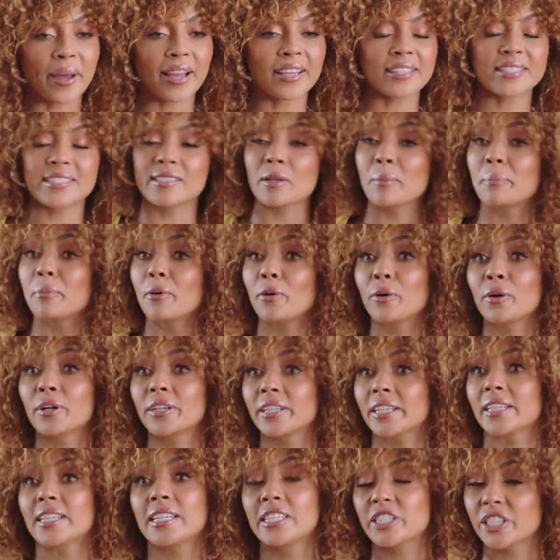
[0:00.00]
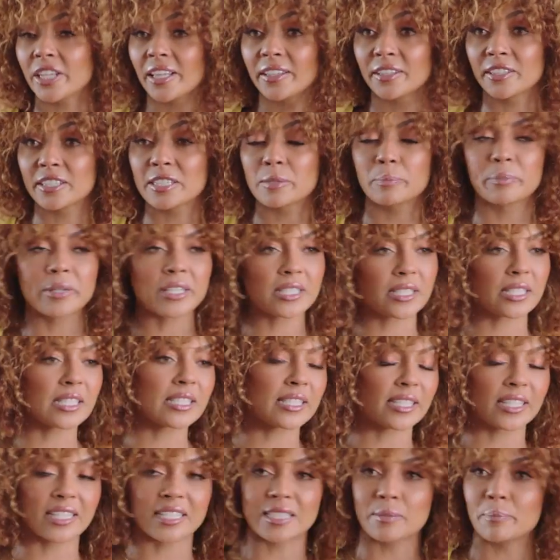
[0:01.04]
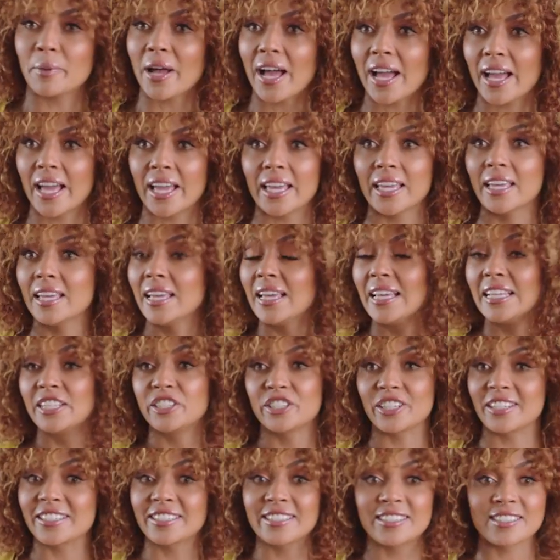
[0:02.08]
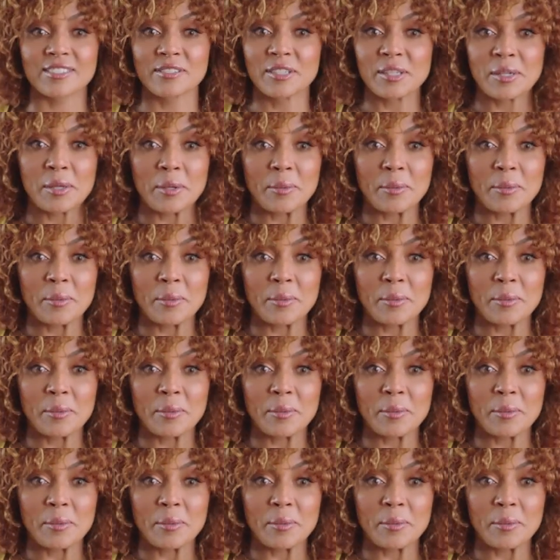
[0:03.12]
by supporting each other's businesses, by just